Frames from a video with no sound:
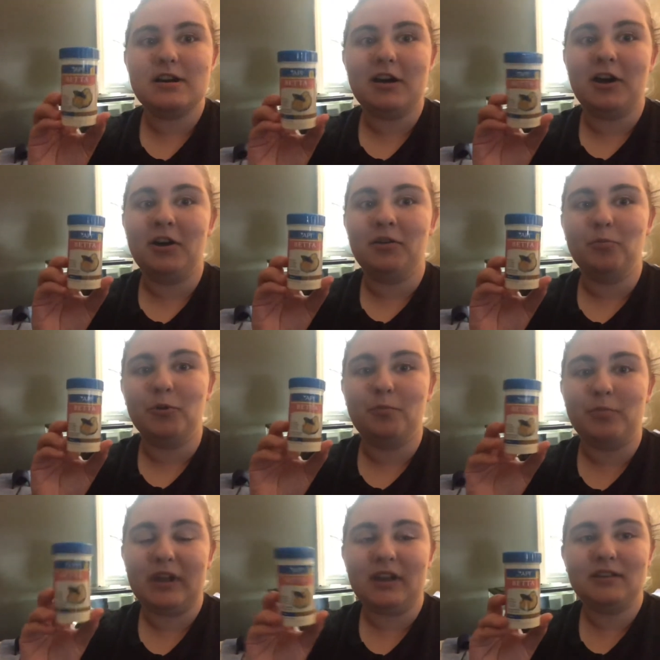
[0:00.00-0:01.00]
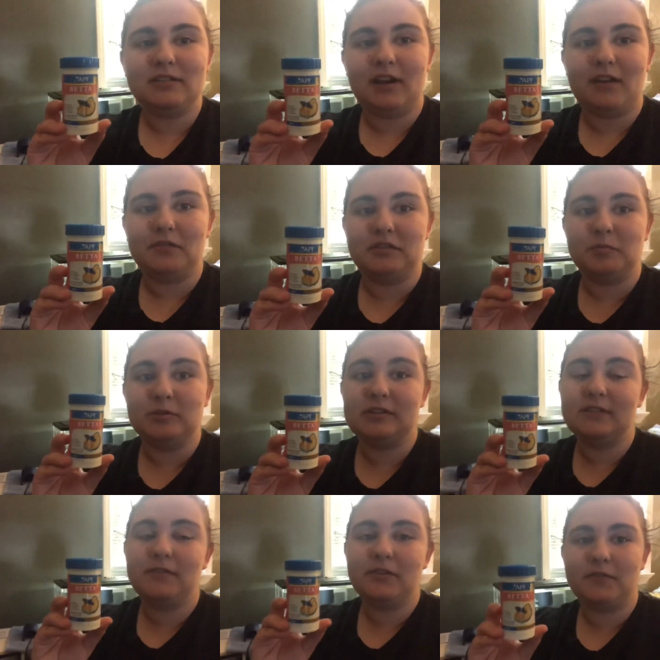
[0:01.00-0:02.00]
Bettas have a
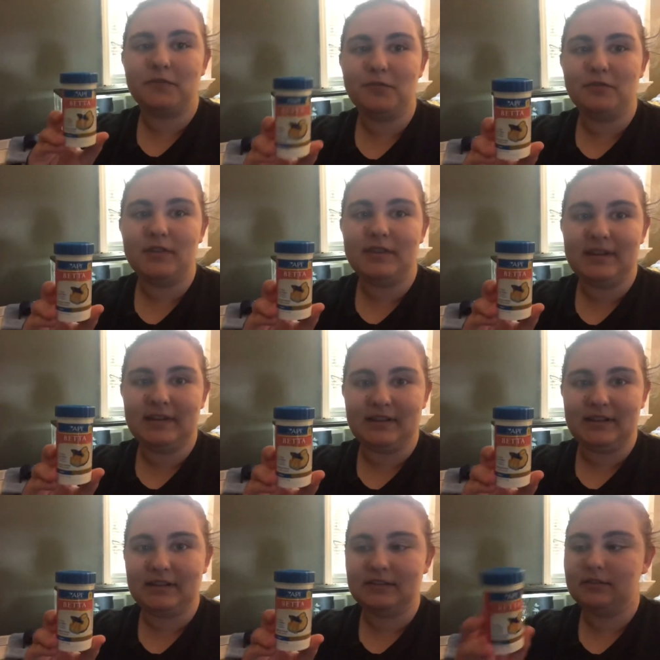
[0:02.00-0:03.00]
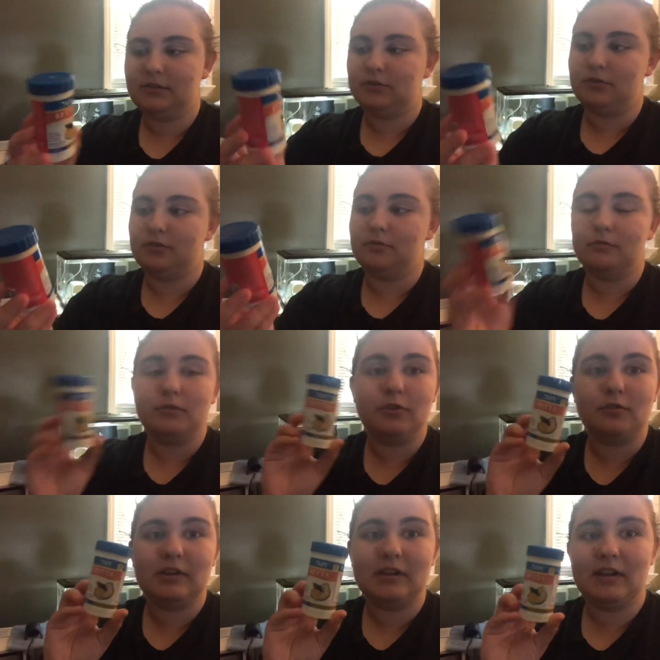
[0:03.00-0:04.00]
specific food that they need, so you
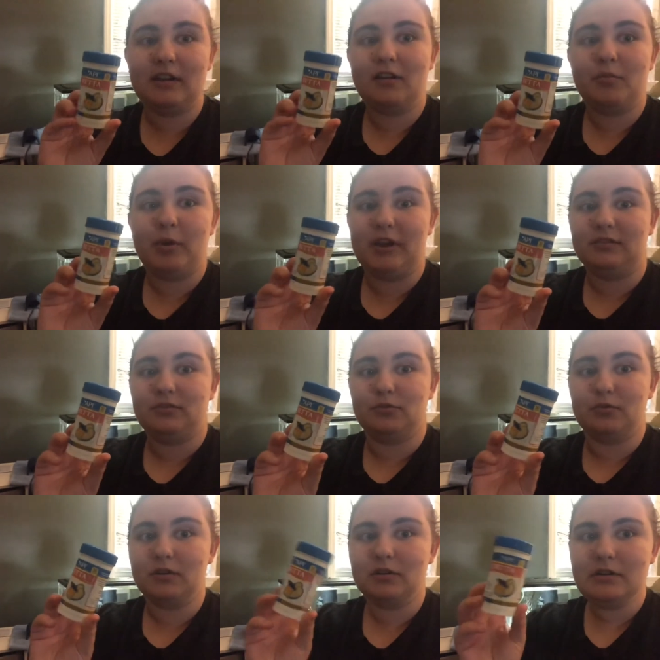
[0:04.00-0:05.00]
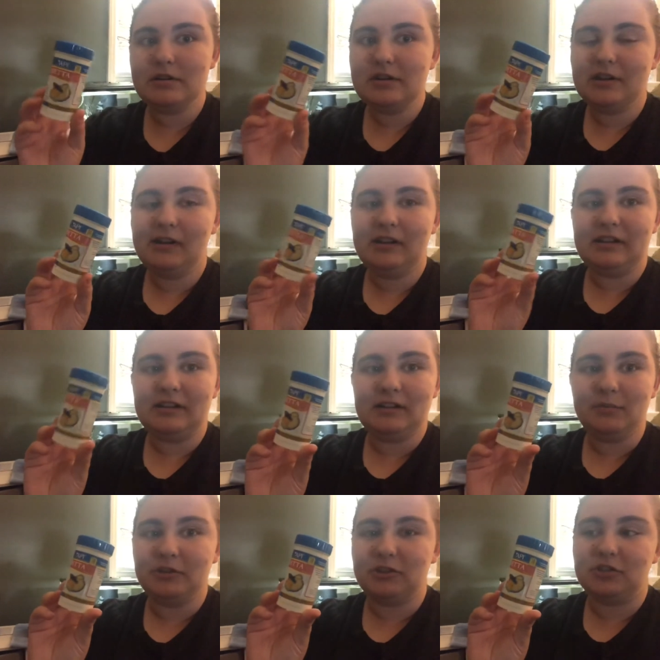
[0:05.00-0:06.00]
can get it at a pet store.
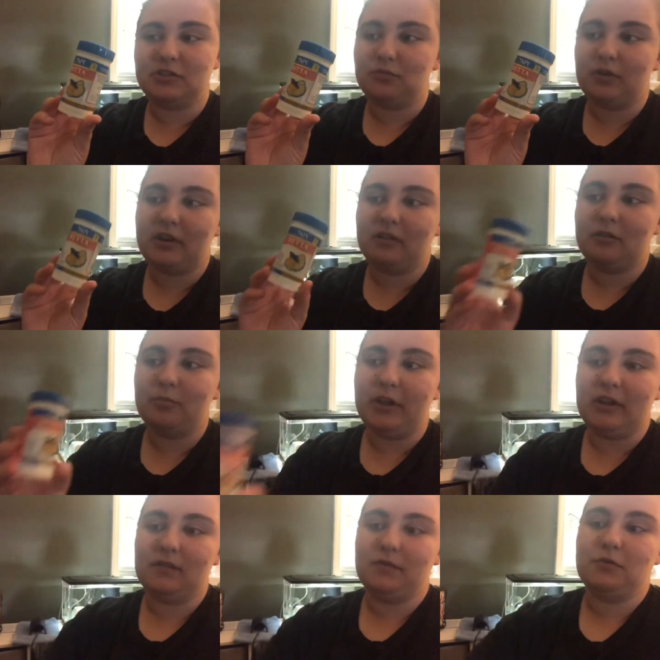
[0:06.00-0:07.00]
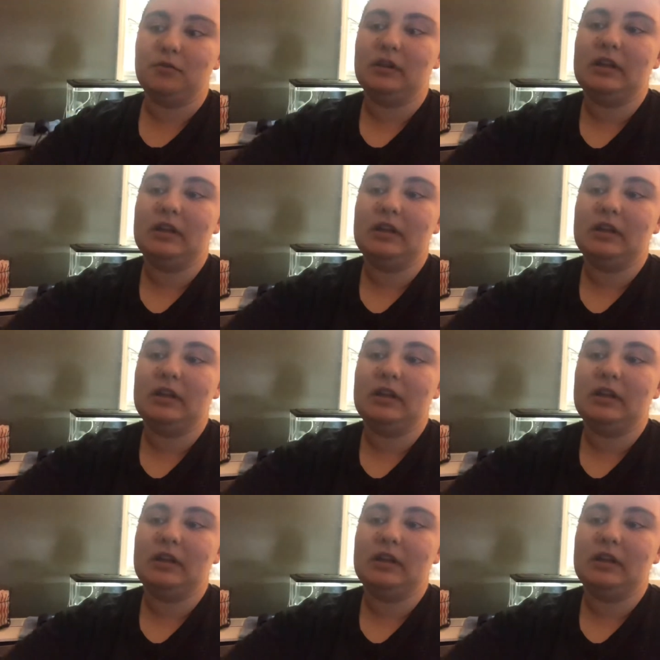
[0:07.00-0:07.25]
It's just regular betta food.